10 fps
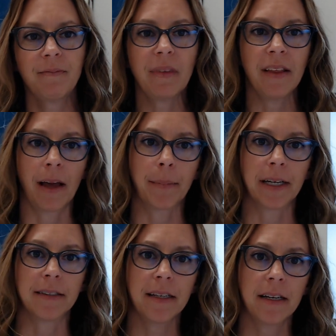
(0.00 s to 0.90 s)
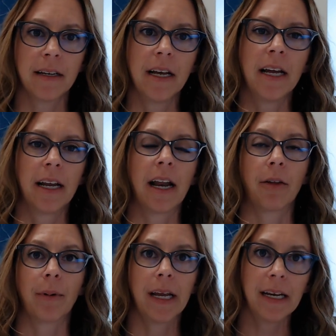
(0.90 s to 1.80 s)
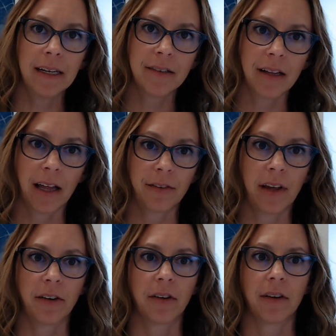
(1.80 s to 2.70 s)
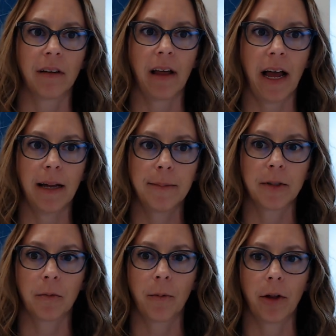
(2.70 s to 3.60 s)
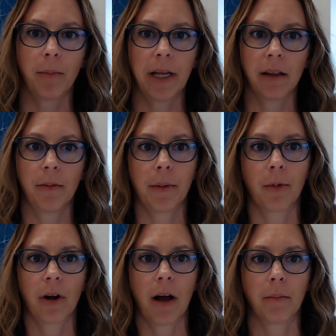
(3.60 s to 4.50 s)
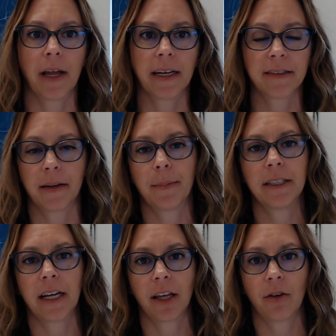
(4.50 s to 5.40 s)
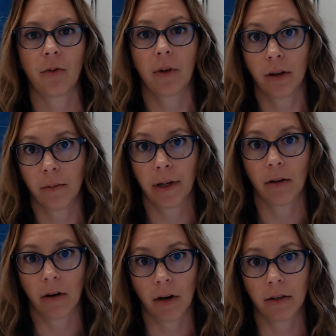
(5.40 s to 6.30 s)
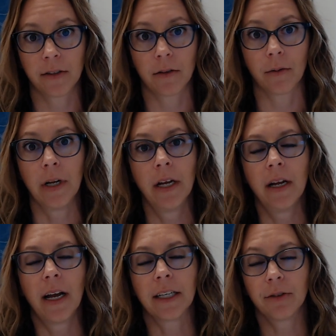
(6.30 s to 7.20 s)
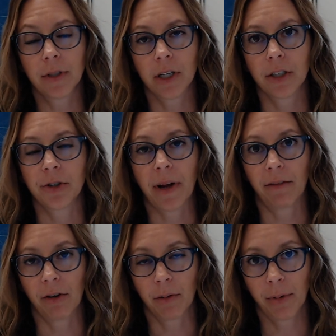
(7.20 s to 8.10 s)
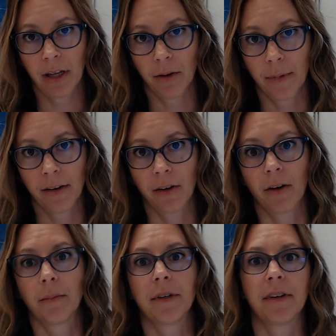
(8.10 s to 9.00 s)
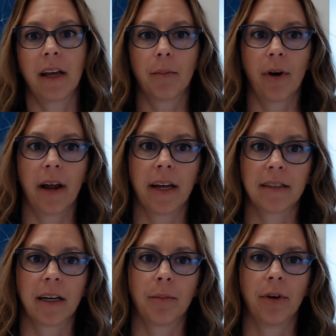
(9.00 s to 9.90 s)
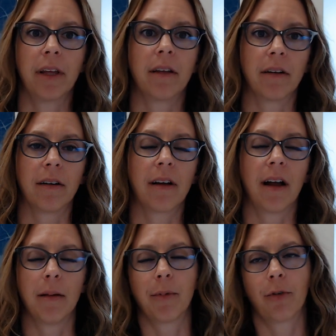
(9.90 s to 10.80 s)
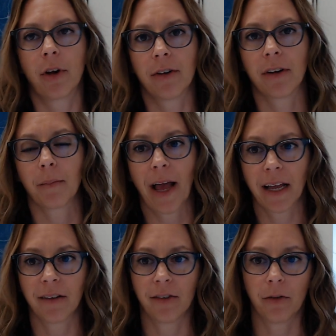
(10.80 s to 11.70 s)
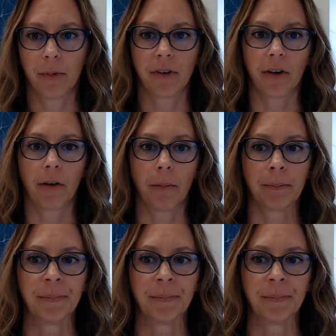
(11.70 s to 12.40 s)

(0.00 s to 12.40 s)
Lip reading: That being said, now that we're getting into classification, the labs will be a little bit more complex and may take you a little bit longer. So I do encourage you, after you complete your midterm, to take a break, take a breather before you dig back into new material.